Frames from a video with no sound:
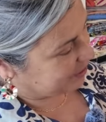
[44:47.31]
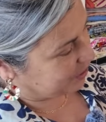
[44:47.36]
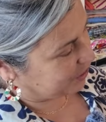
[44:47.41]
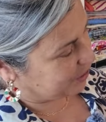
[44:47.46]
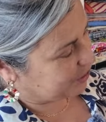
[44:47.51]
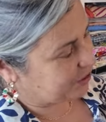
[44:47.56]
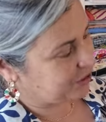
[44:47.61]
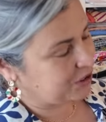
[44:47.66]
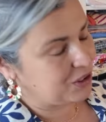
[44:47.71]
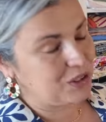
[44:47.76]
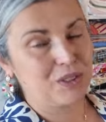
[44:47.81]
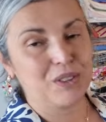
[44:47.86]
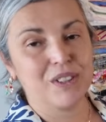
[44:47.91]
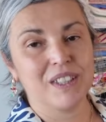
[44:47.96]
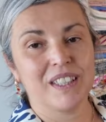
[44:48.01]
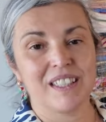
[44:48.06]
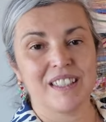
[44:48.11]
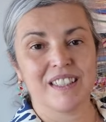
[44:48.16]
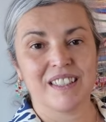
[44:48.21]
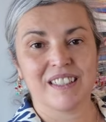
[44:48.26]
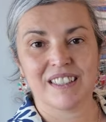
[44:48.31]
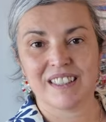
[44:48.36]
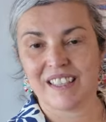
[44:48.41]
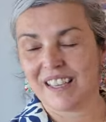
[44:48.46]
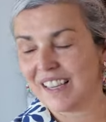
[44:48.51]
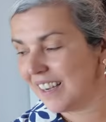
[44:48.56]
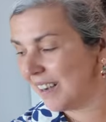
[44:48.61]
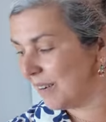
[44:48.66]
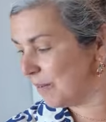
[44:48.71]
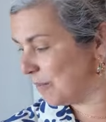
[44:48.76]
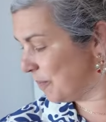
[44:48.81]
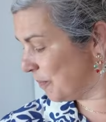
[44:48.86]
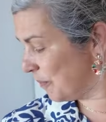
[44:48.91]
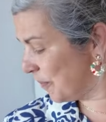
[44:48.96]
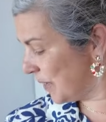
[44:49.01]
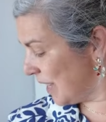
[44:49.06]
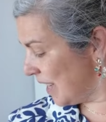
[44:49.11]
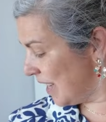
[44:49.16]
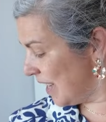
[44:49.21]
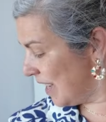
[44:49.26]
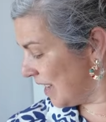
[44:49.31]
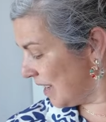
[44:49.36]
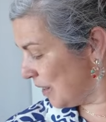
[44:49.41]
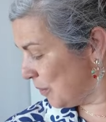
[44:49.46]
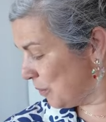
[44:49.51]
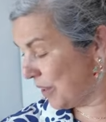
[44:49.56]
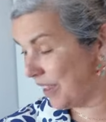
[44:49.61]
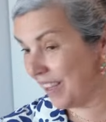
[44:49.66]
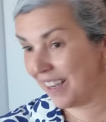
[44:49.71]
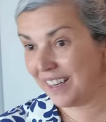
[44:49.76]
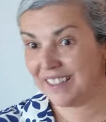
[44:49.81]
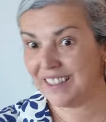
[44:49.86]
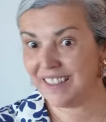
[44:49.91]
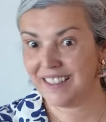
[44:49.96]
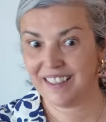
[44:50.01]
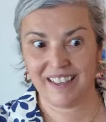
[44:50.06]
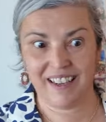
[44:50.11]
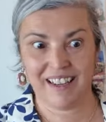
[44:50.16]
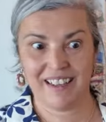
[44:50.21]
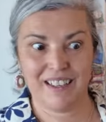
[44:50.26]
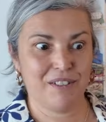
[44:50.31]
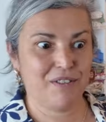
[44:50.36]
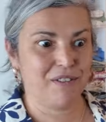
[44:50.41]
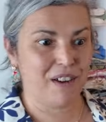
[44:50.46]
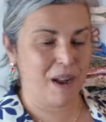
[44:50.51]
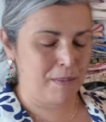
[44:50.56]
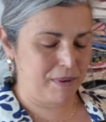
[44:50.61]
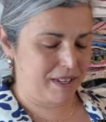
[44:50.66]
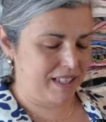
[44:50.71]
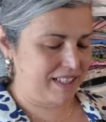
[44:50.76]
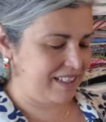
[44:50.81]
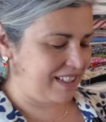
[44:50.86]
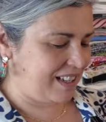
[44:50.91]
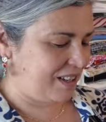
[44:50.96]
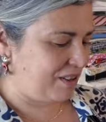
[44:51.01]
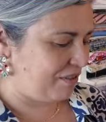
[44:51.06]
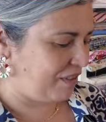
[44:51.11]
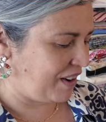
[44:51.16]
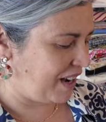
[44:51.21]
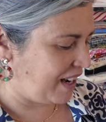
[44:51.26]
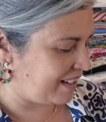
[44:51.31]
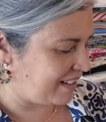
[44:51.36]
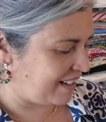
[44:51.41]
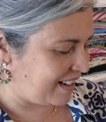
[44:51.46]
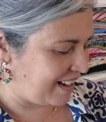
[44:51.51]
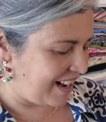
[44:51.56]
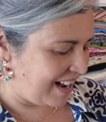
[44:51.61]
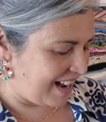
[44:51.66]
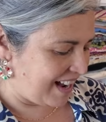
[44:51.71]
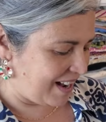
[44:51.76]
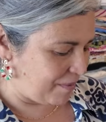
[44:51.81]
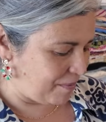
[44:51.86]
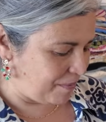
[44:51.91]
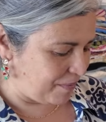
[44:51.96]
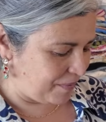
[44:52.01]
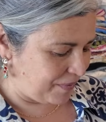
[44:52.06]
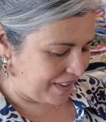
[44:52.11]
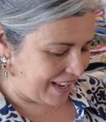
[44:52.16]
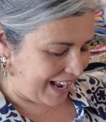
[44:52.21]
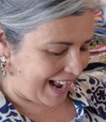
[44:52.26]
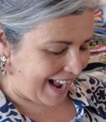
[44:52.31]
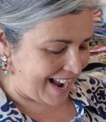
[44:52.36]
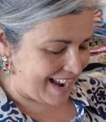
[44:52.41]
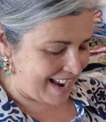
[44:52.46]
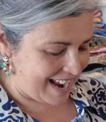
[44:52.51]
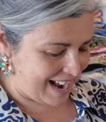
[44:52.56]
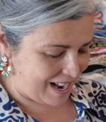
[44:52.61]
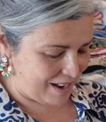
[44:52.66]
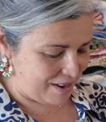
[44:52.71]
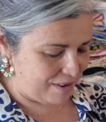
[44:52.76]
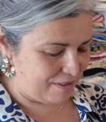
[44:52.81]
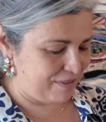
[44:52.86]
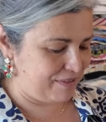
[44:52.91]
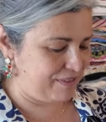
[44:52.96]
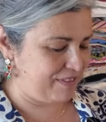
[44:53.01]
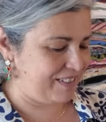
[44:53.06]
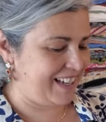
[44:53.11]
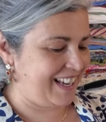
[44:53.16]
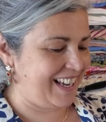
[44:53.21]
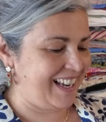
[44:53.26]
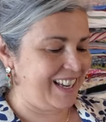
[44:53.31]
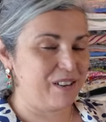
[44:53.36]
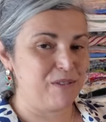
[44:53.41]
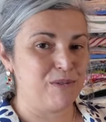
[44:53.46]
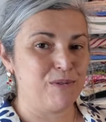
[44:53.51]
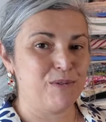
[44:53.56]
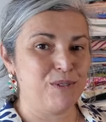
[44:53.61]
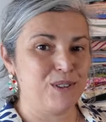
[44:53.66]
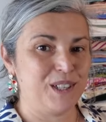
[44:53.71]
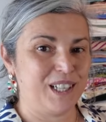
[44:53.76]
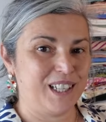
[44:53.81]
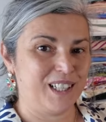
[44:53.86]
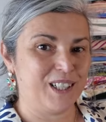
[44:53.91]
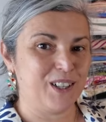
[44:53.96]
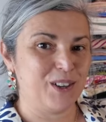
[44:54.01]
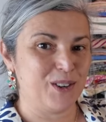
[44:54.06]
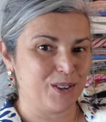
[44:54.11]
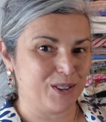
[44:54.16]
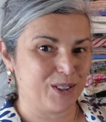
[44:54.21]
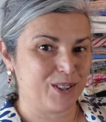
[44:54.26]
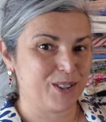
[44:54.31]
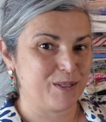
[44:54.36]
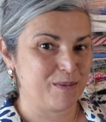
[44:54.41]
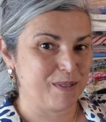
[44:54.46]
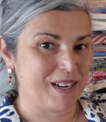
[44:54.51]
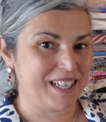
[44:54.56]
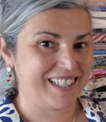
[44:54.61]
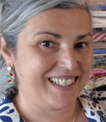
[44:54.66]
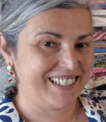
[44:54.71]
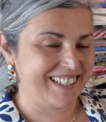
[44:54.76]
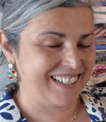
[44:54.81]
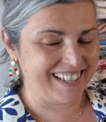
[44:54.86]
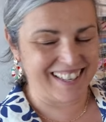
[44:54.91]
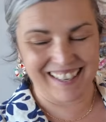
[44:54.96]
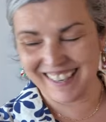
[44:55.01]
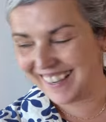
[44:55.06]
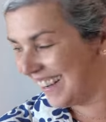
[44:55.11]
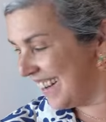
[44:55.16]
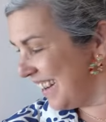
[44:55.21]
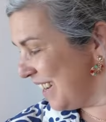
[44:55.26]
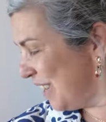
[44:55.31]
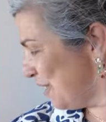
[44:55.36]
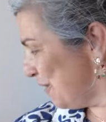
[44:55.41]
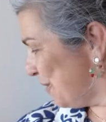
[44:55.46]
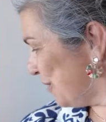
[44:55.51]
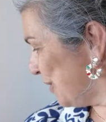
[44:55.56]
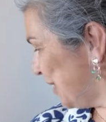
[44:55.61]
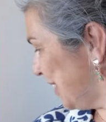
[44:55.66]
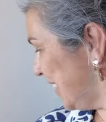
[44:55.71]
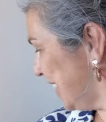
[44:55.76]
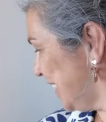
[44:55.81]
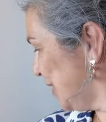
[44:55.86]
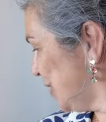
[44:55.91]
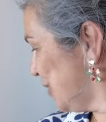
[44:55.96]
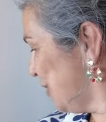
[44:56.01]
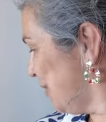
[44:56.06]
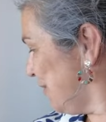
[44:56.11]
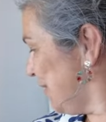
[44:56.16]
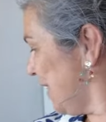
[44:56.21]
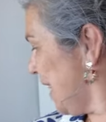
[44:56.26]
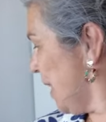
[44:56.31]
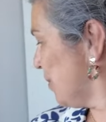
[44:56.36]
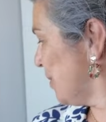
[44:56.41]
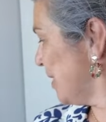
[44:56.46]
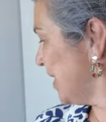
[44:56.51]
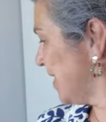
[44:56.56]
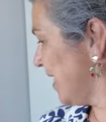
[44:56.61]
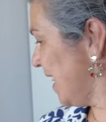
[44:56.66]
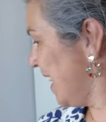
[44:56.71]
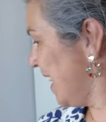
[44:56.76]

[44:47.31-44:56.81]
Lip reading: You could do this with any fabrics that you find. I have a really awesome idea for these two flowers.